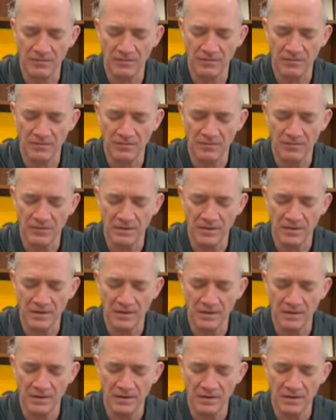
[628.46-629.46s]

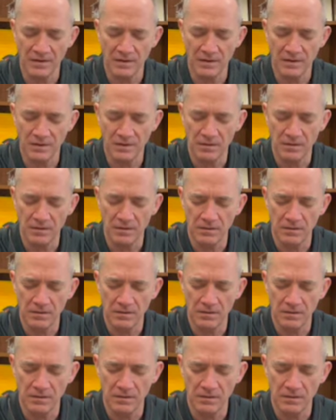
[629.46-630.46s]

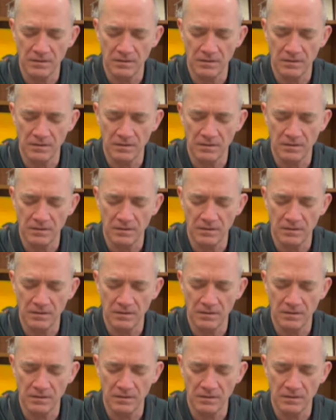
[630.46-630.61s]
No one is speaking in this clip.